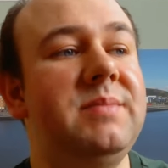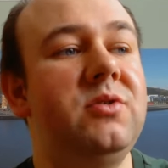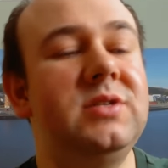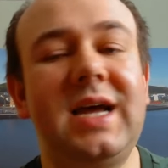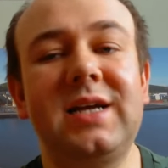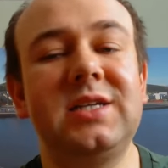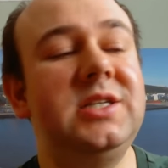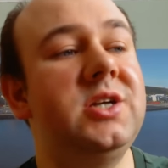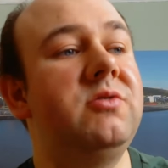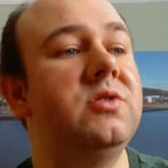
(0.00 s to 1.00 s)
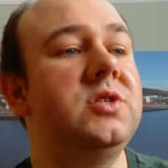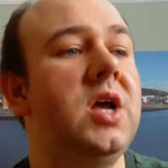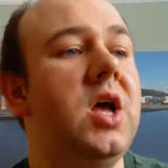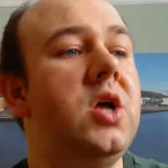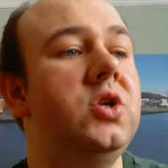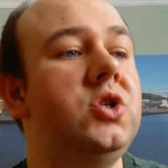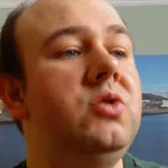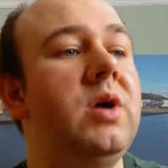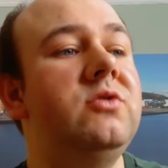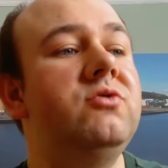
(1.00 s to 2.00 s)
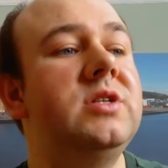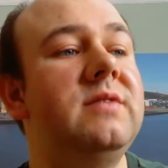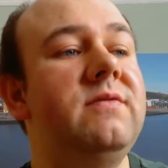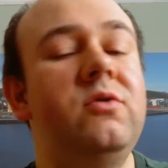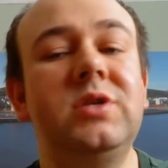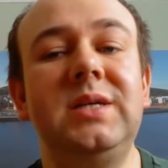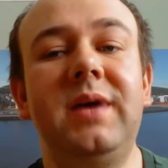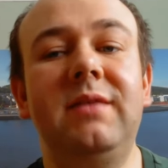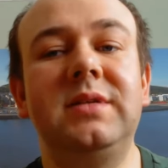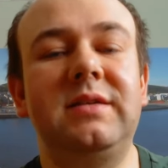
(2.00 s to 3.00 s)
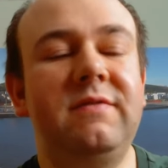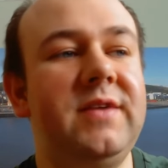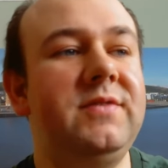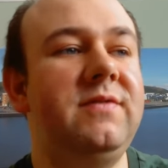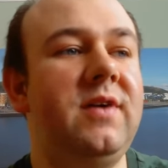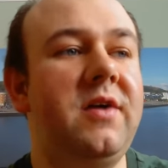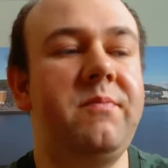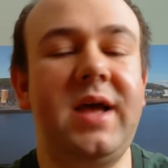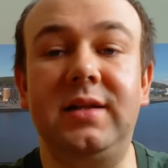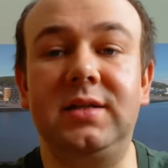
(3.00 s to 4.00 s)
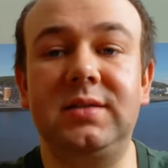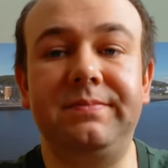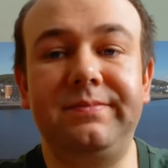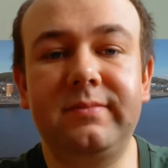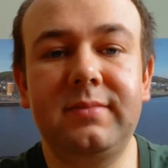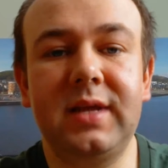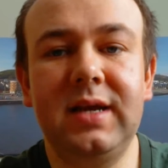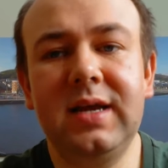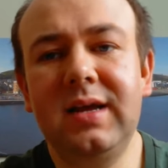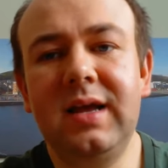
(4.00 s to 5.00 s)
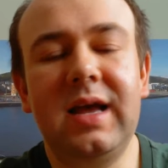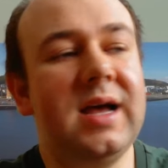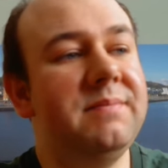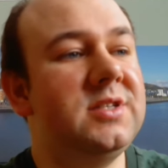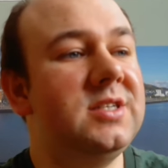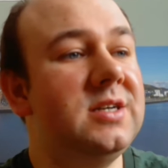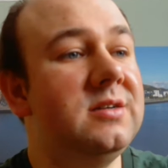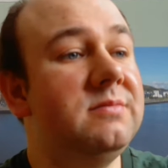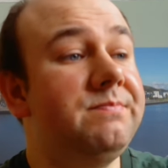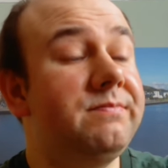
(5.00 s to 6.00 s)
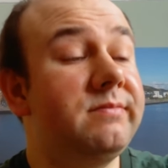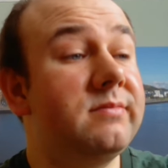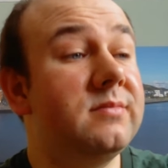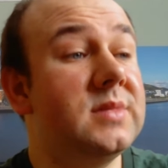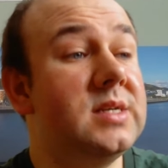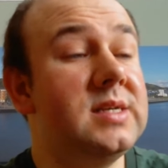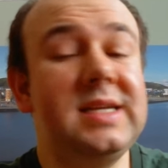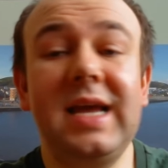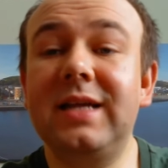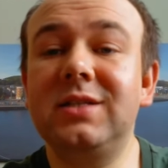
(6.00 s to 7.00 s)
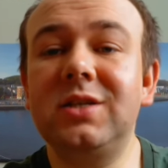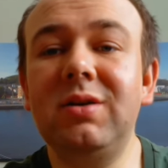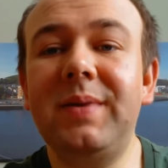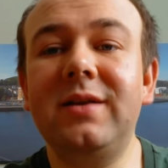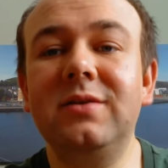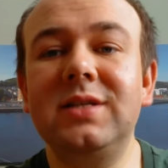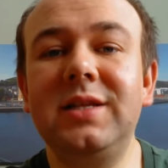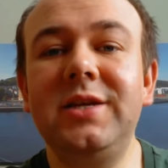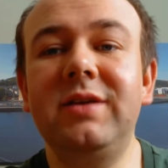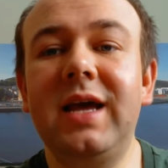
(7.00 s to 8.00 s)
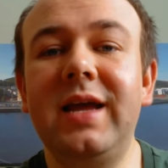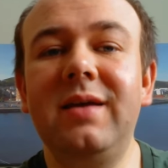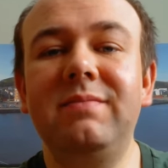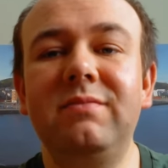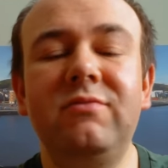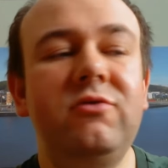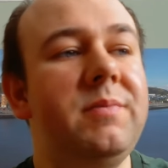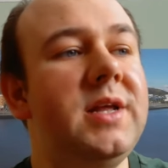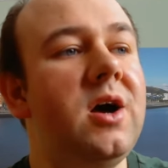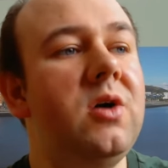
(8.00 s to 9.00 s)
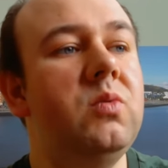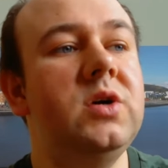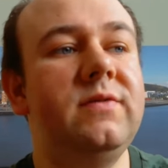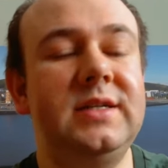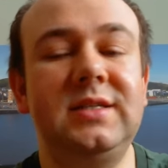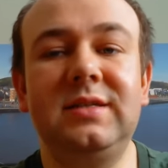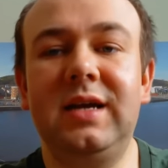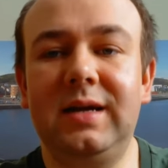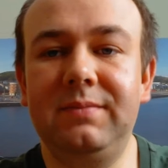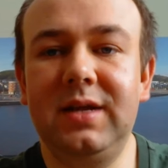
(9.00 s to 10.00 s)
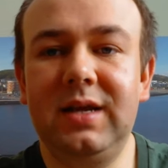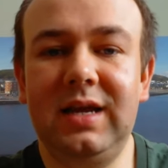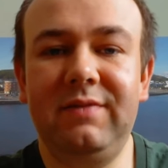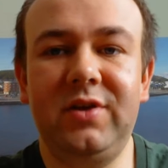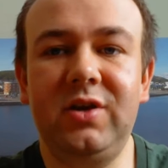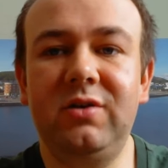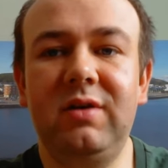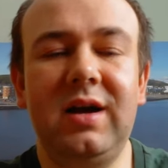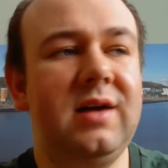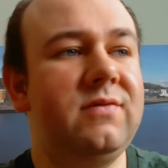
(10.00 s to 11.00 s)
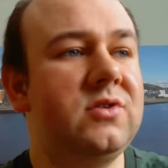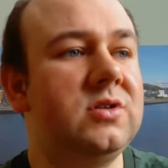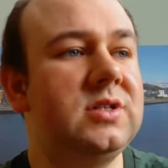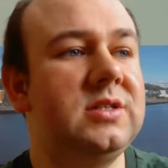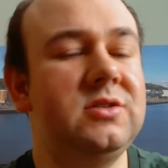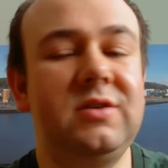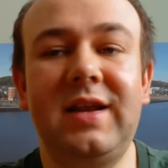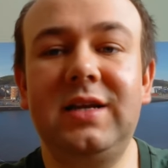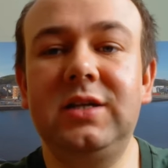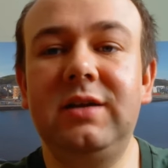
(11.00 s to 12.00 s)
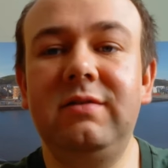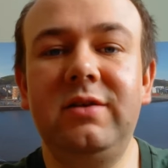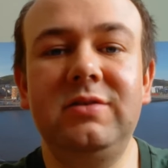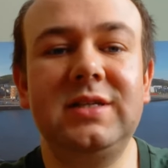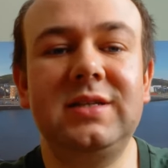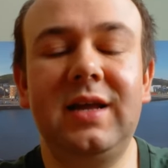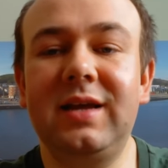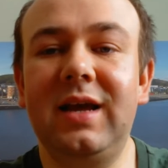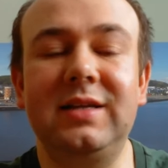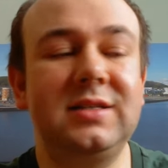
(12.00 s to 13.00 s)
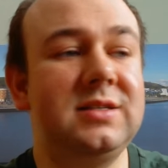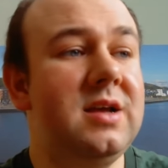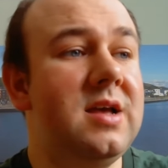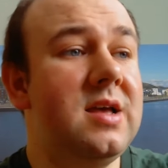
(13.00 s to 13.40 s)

our import actually totals two hundred and fourteen pounds and fifty-five pence. Um, so, yeah, solar panels in the U K probably are worth it um, if you have got a sort of energy usage like us.